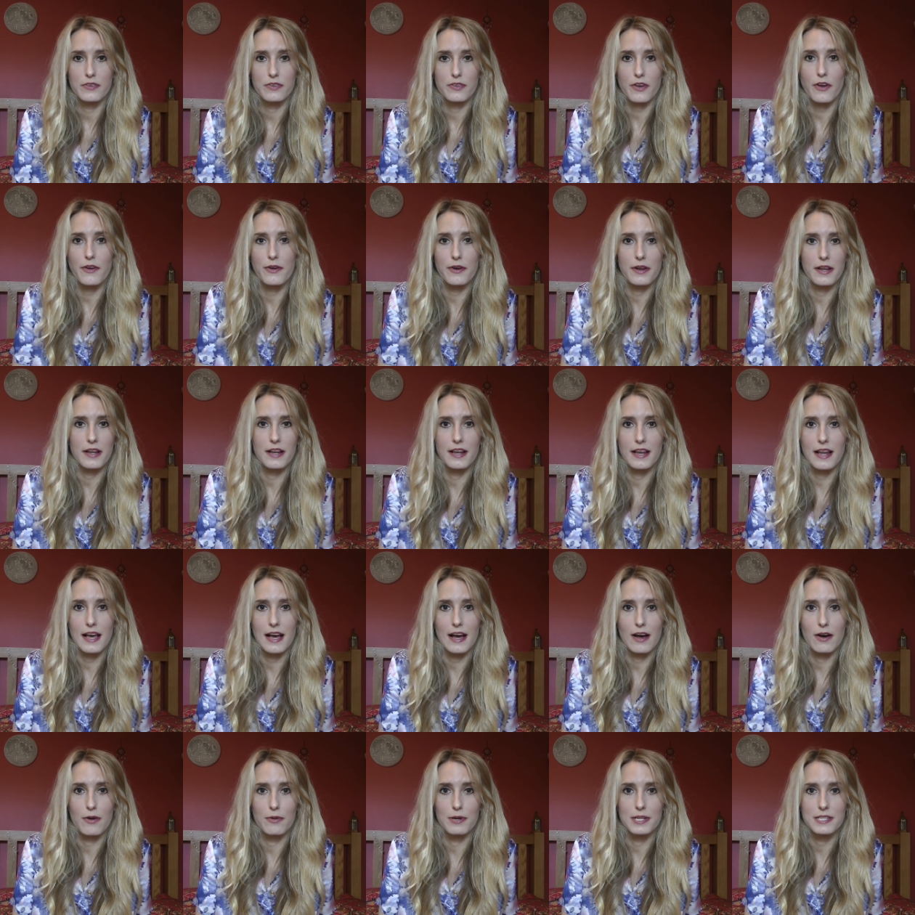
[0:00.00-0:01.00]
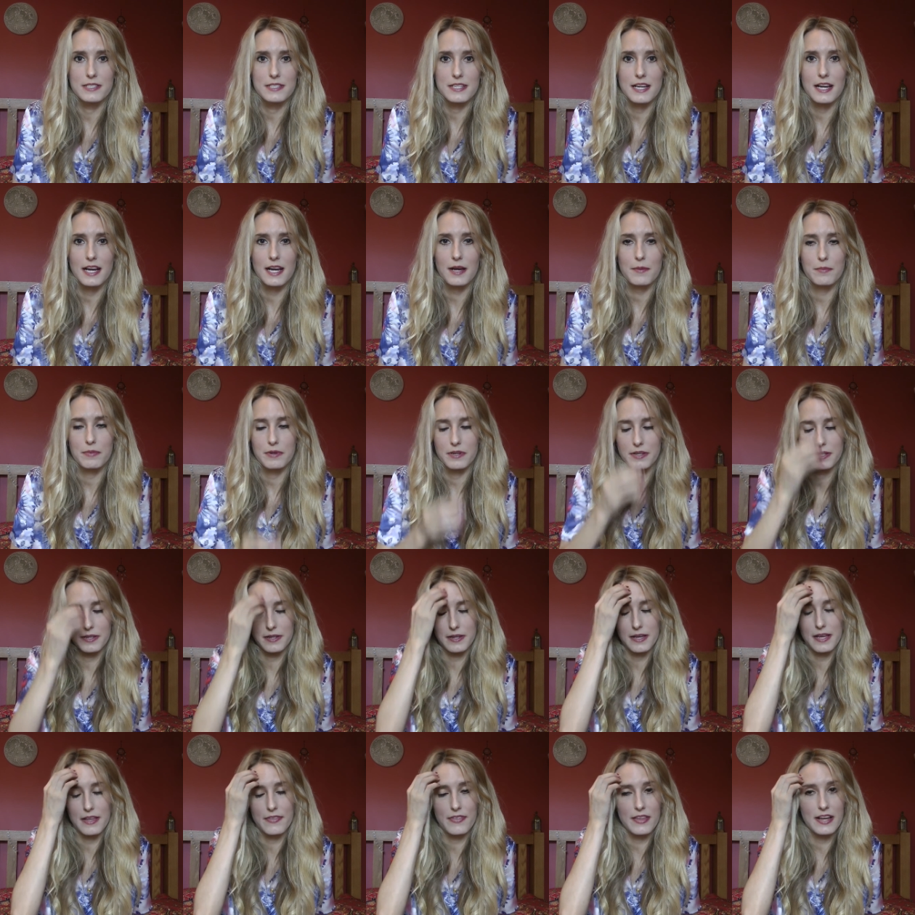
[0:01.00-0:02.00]
don't allow it to
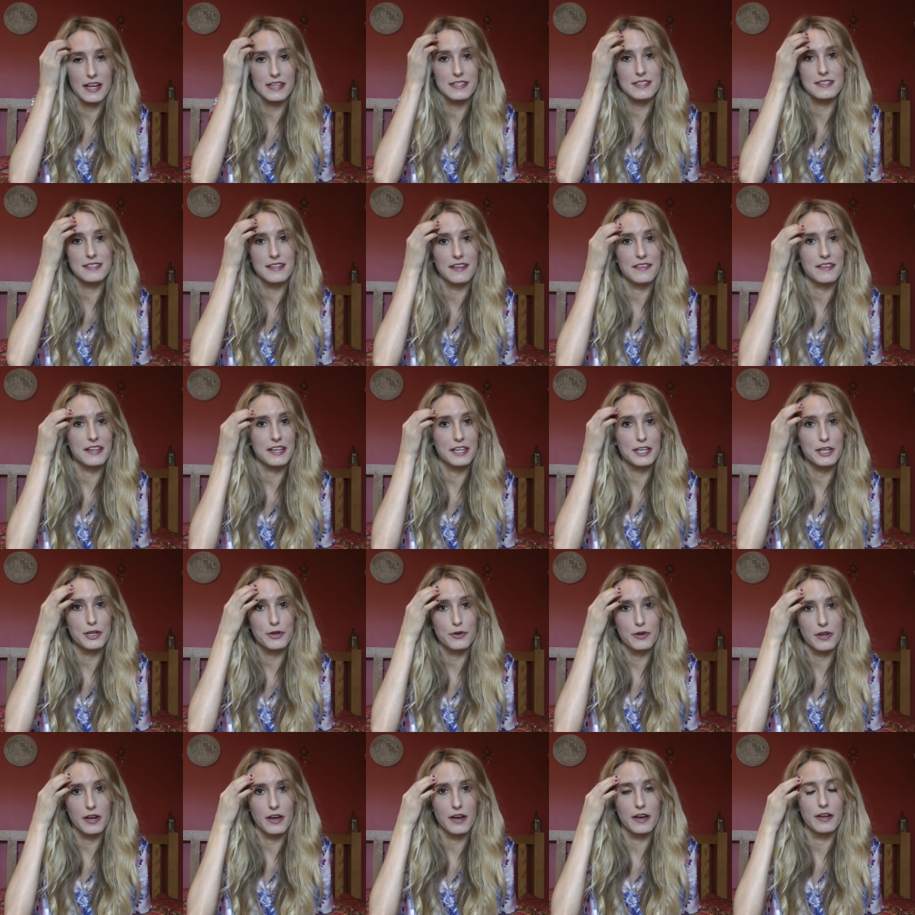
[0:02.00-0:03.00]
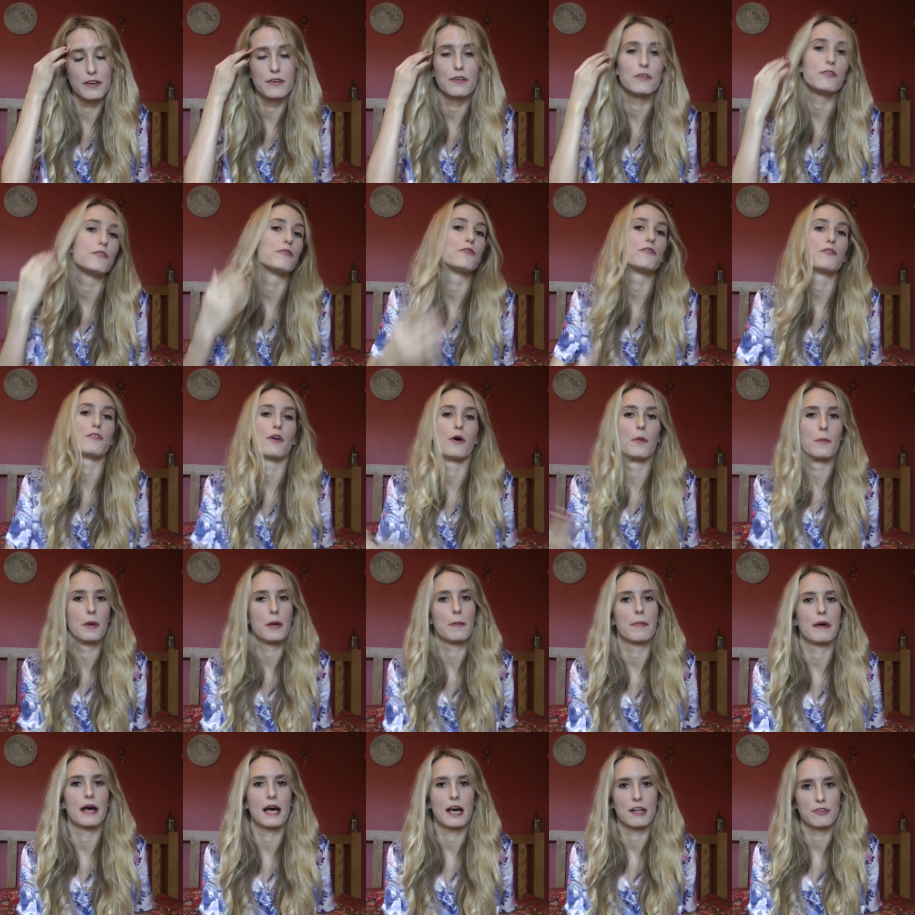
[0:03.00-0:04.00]
happen, and that's something you learn from
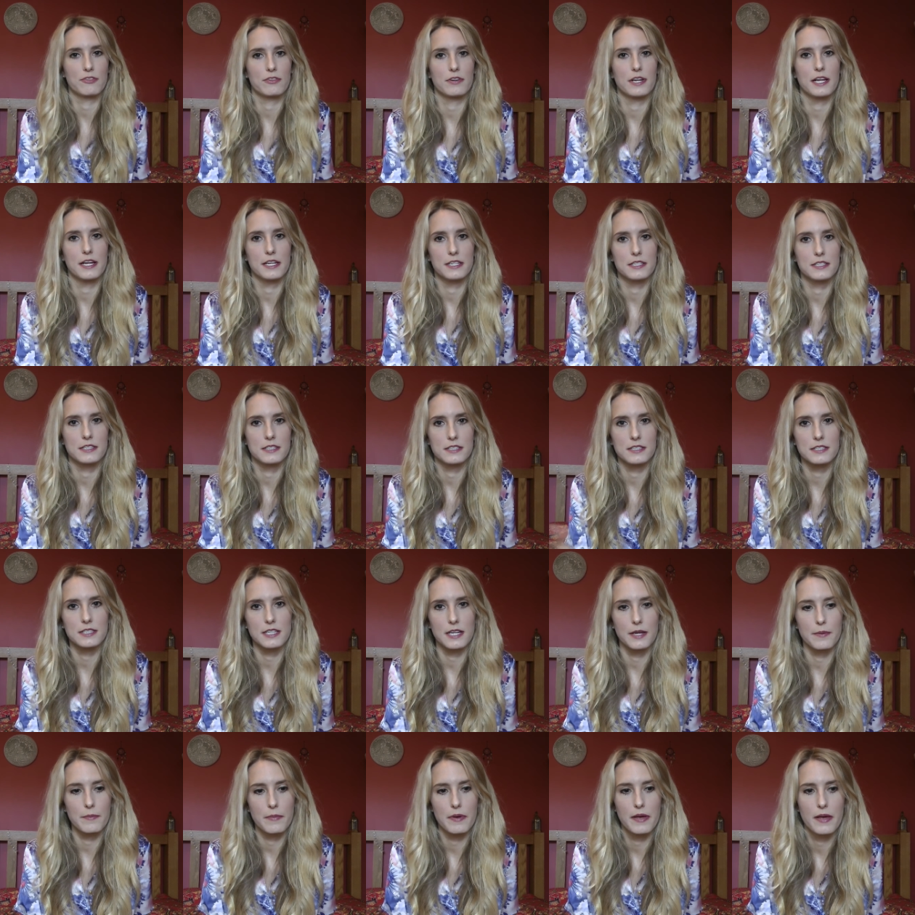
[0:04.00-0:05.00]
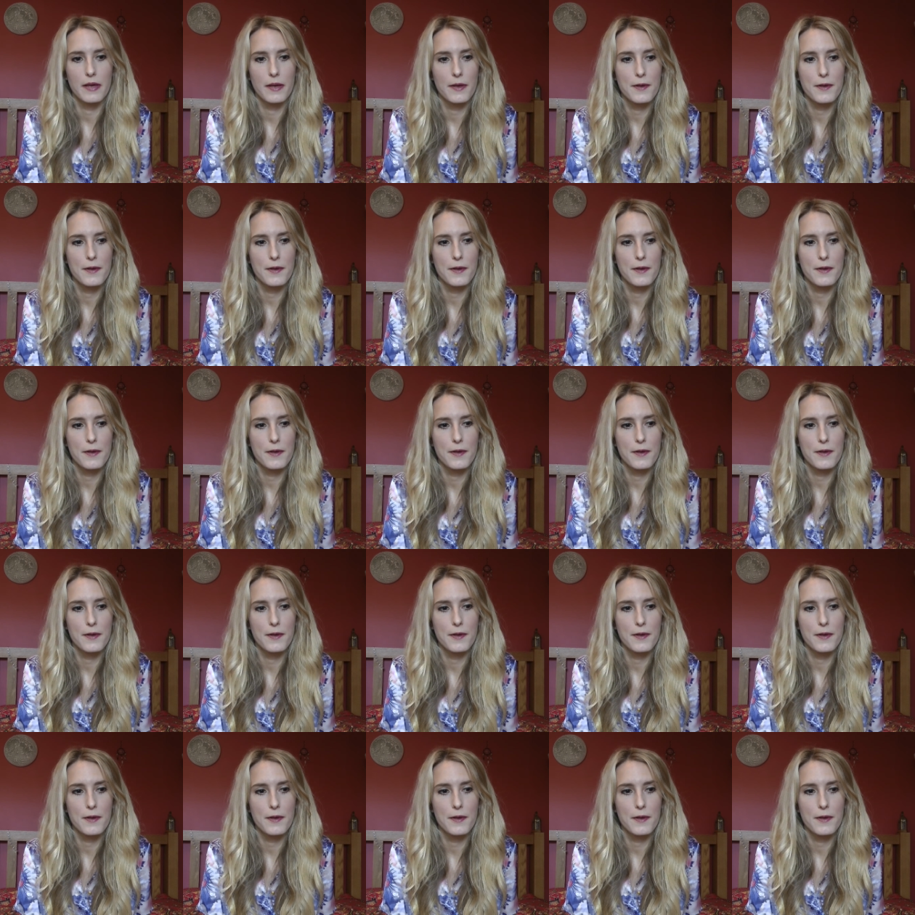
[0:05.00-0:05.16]
a bad relationship.